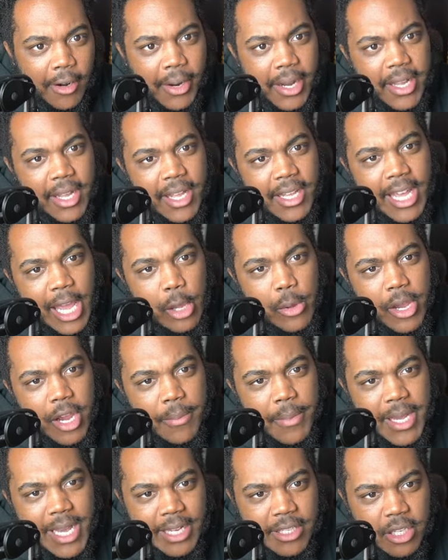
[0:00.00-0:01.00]
right, can you hear
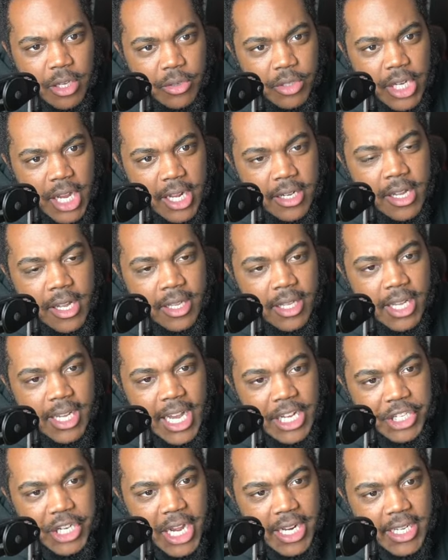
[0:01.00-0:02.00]
me, Yasuho-chan? The
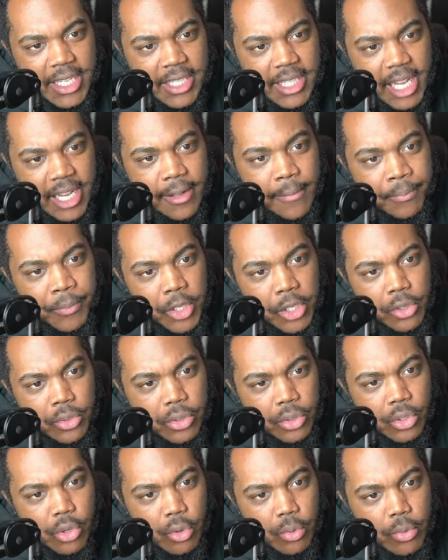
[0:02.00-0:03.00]
Gashikata State, the
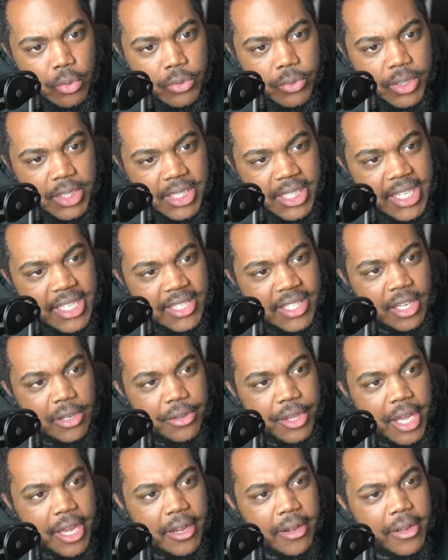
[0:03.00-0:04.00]
Yuzutoru, is he still
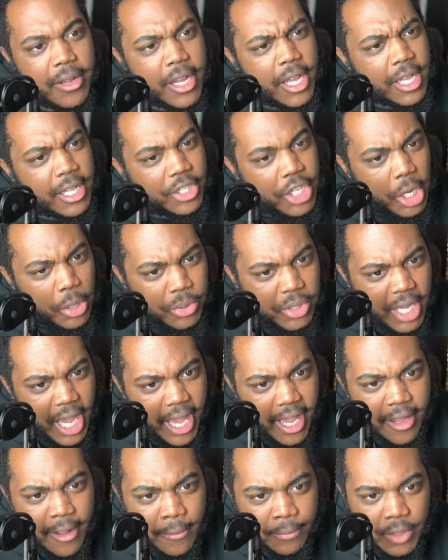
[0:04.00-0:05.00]
there?
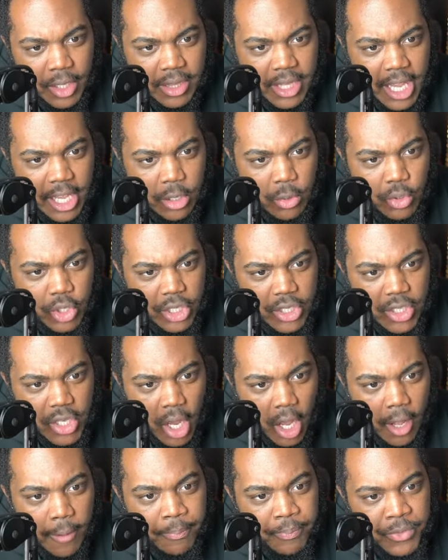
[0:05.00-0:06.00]
Josuke, the thing you just
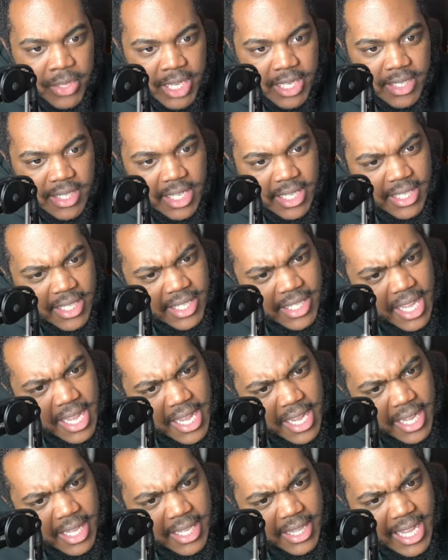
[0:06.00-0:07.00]
saw. It's this
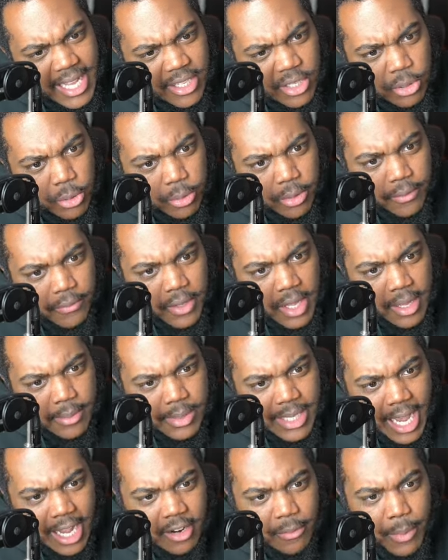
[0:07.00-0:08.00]
thing that sort of comes
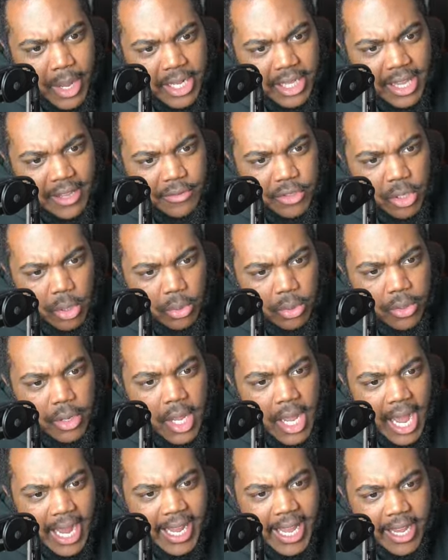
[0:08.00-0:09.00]
out of my left shoulder.
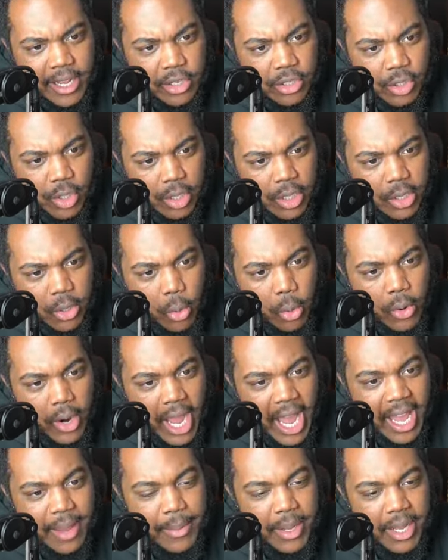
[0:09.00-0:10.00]
I can't control it or
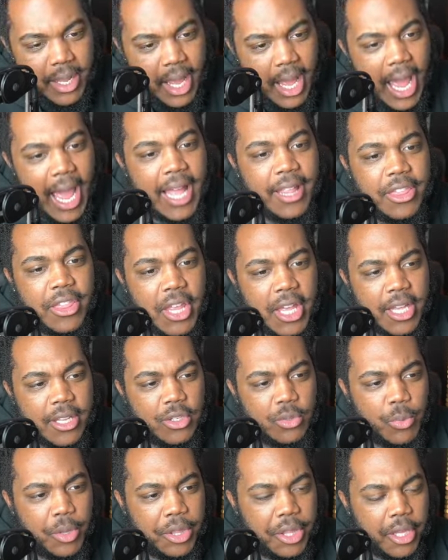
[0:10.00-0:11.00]
aim it at things
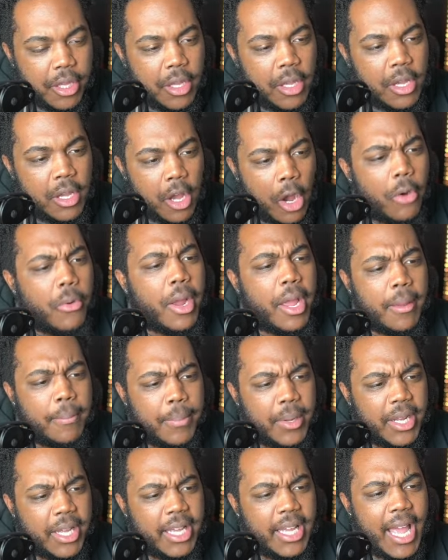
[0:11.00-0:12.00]
with it. All right,
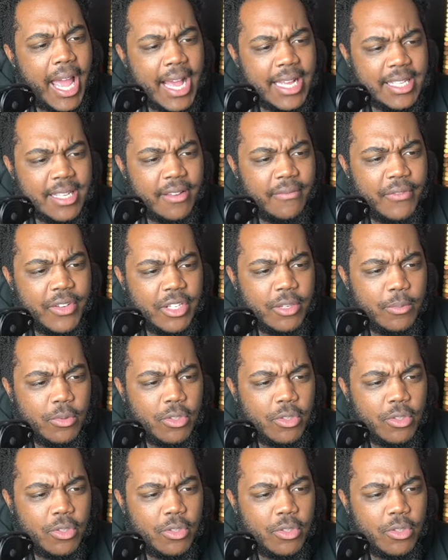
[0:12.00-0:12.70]
but it has an invisible